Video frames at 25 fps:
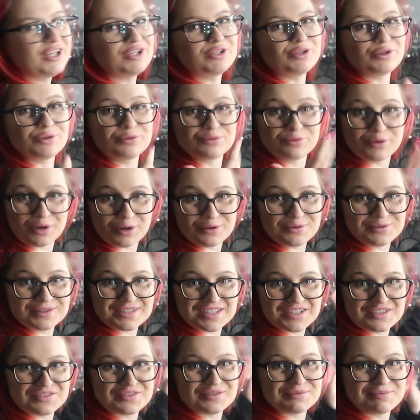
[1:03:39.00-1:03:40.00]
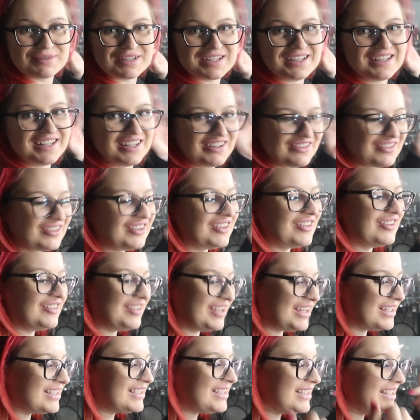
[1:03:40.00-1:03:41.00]
rosy for me, even though
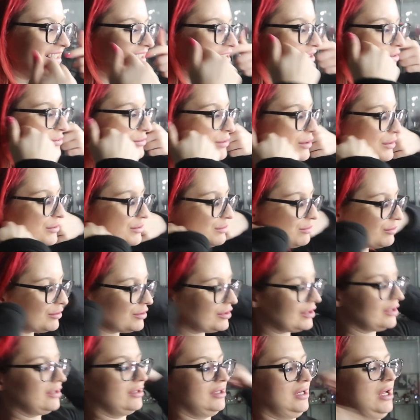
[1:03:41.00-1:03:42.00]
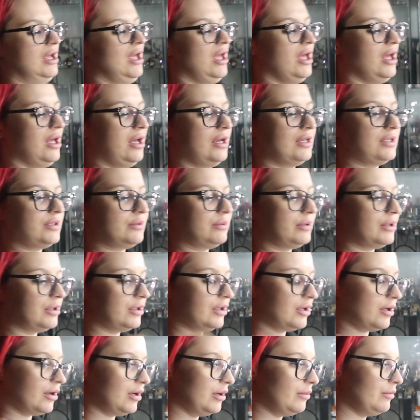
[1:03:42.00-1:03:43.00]
yes, it is a rose product. So we're going to
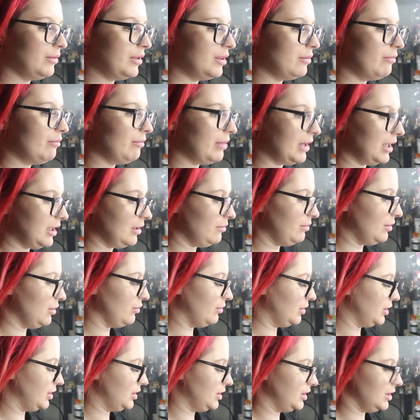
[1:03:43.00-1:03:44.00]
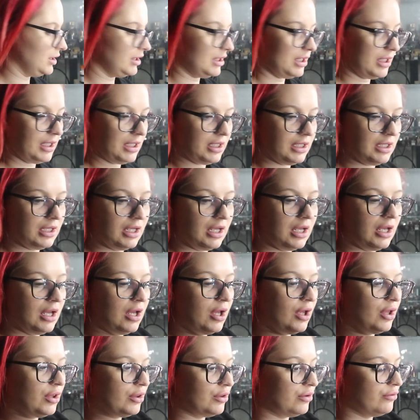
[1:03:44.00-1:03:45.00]
go in with the baby one today.
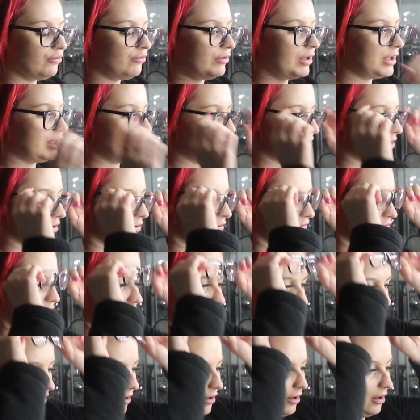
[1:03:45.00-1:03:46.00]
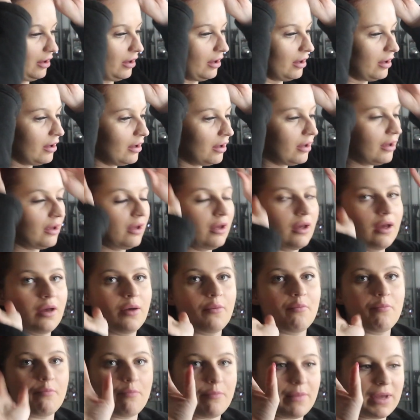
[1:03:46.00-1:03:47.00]
The ring is off, right?
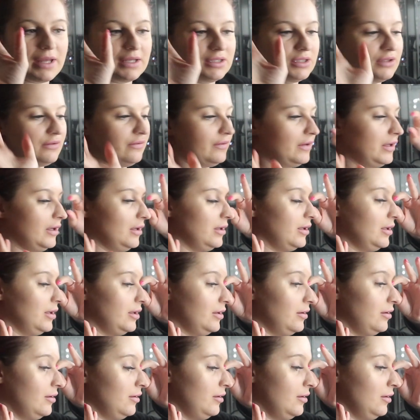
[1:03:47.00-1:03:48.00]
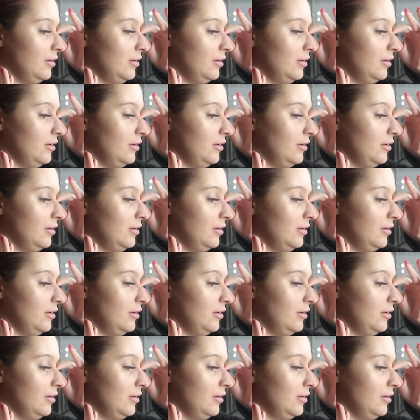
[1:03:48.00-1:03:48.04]
Best feeling.